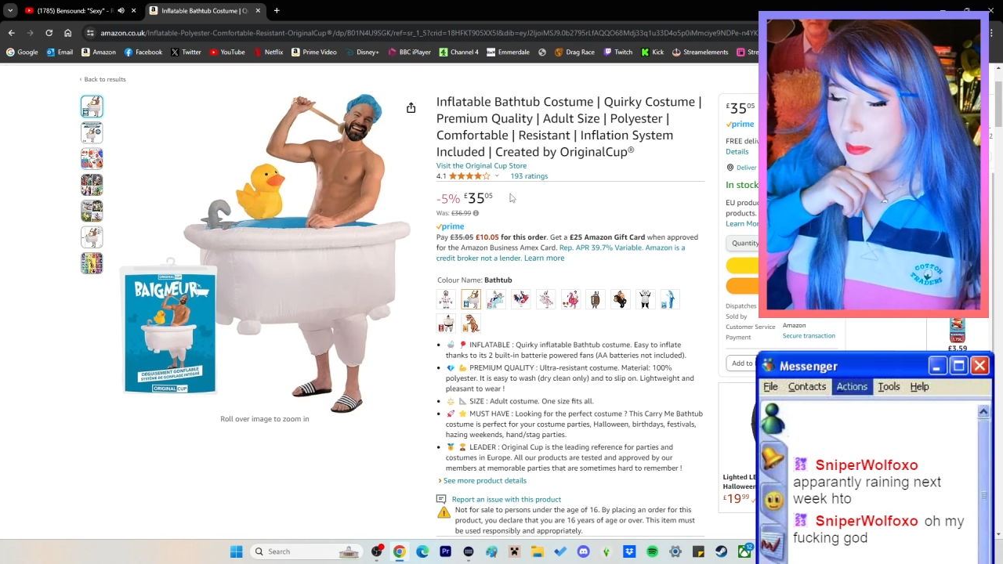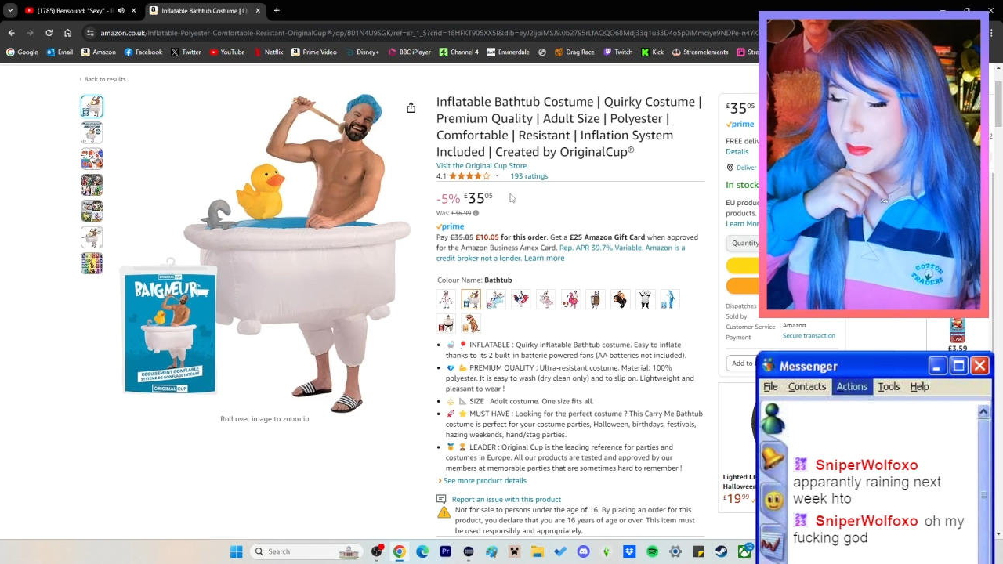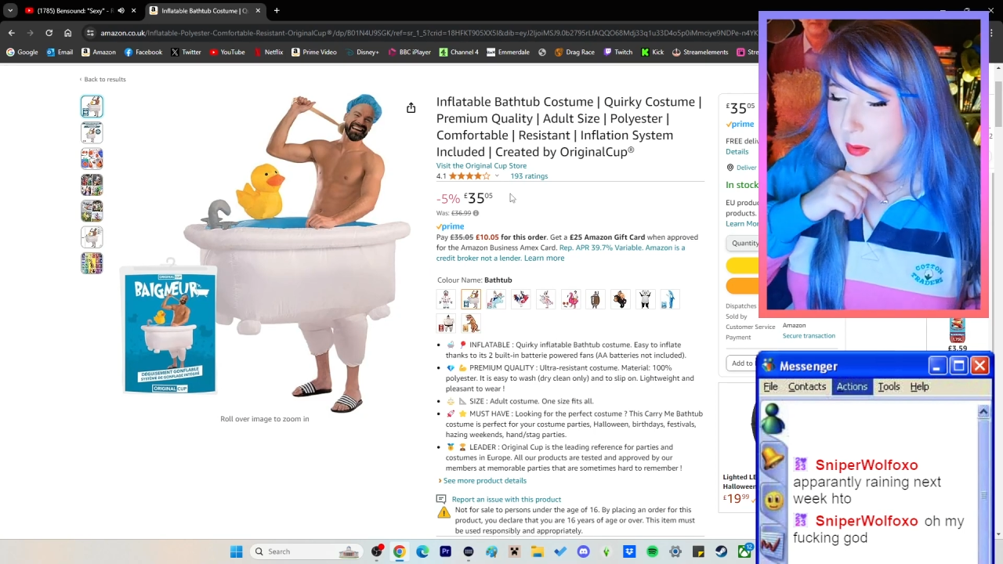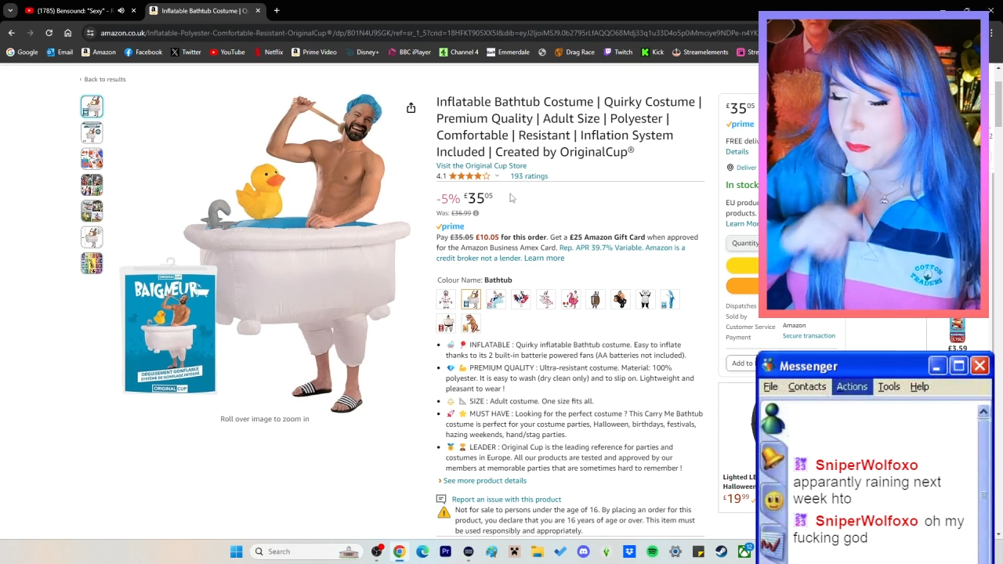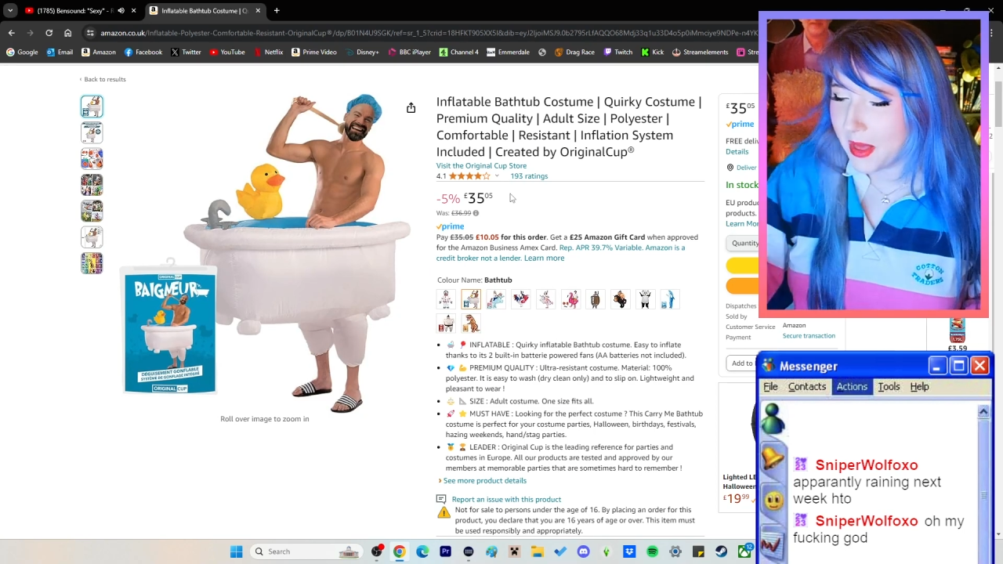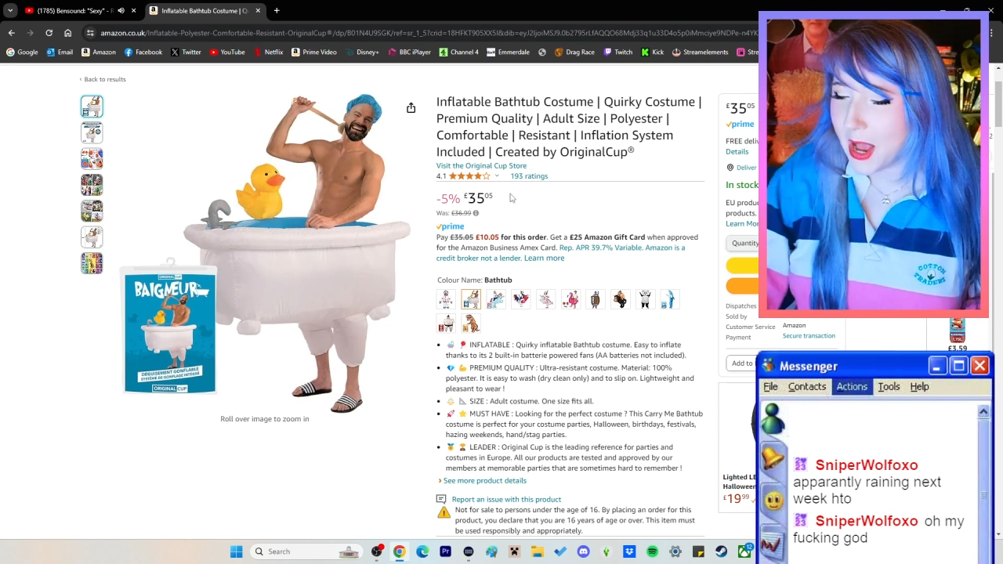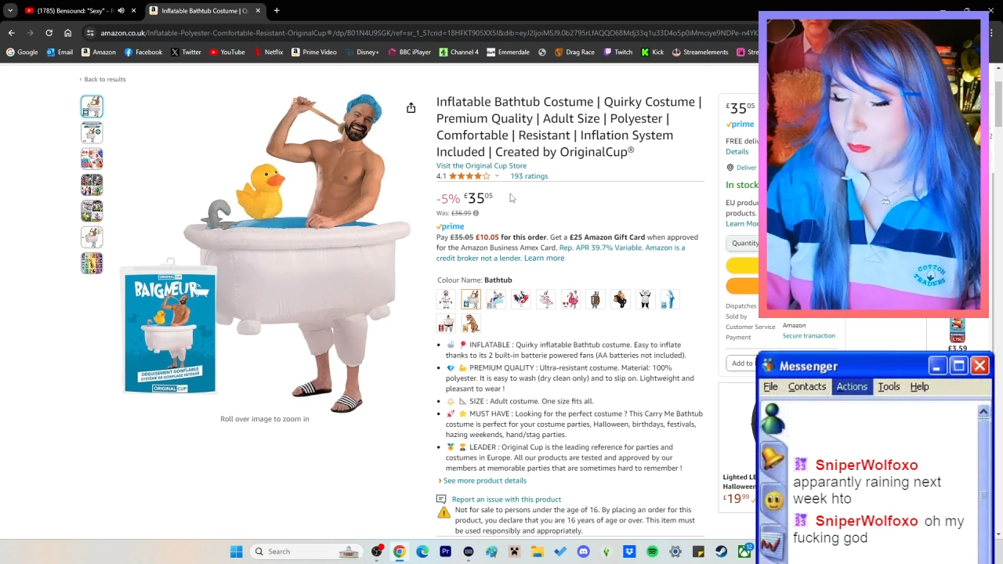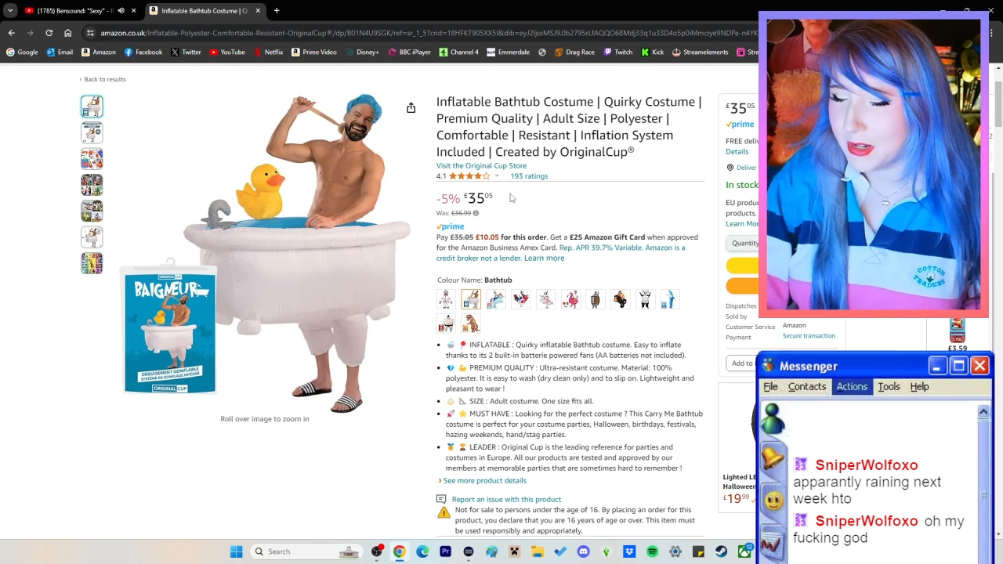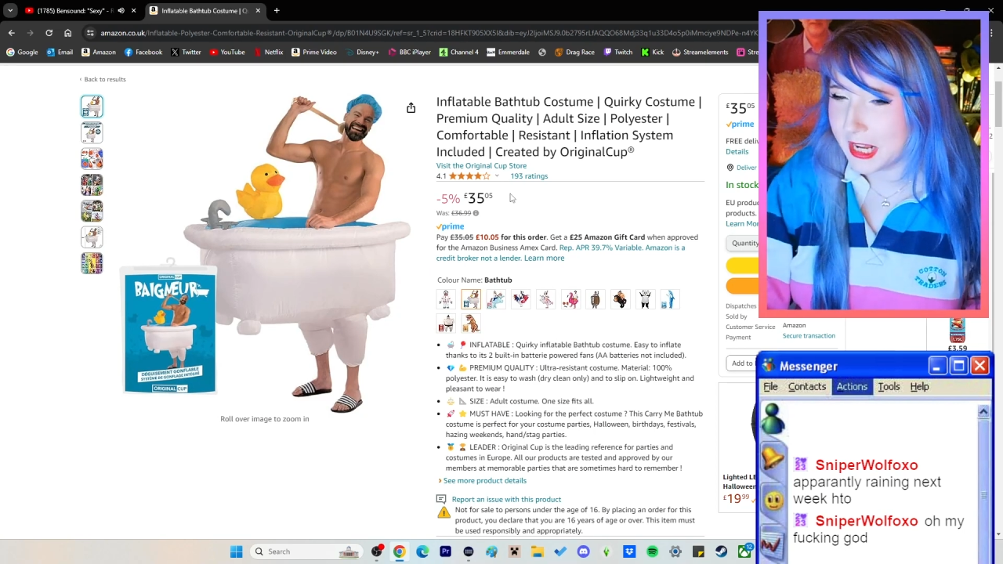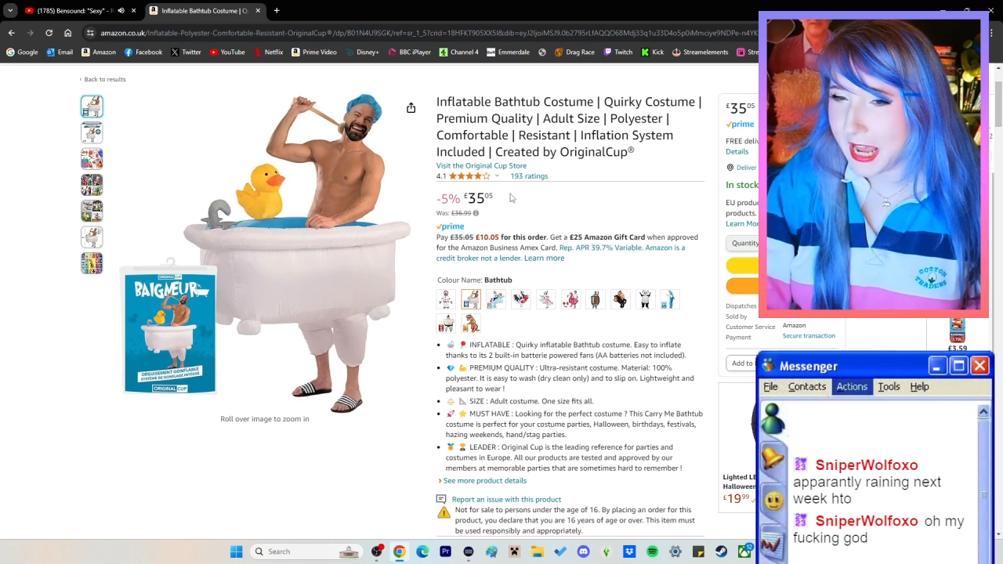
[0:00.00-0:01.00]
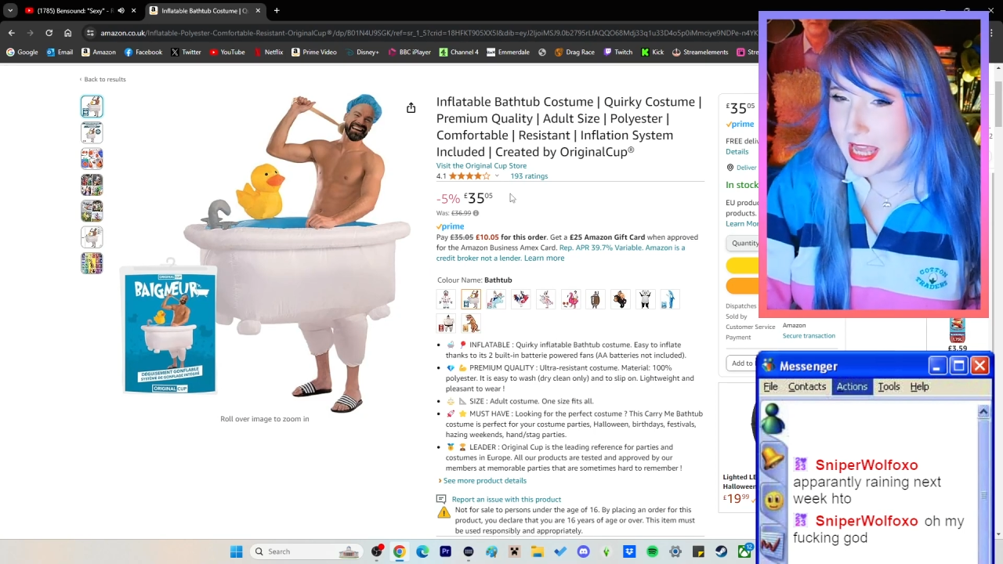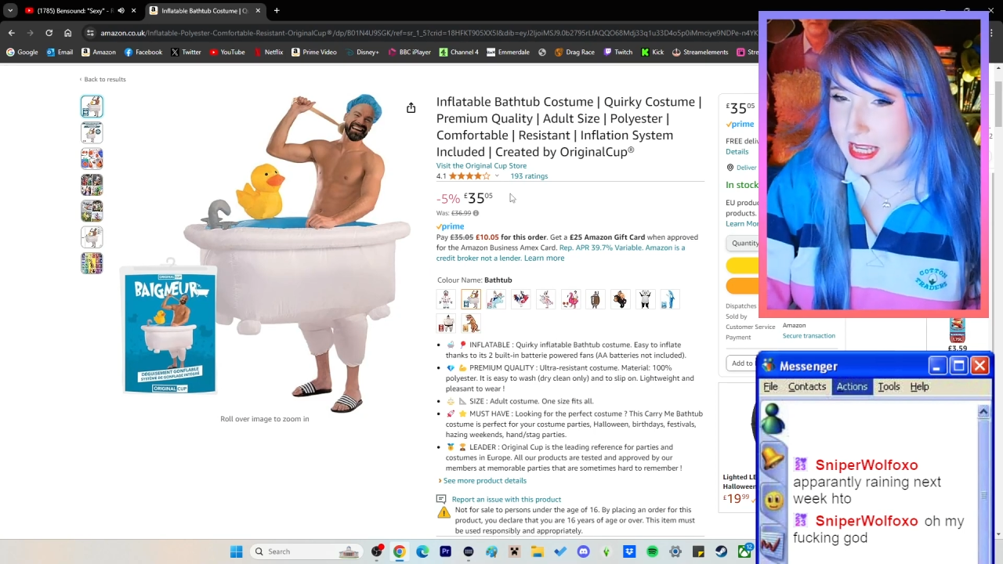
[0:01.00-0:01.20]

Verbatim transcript: mum that I want to get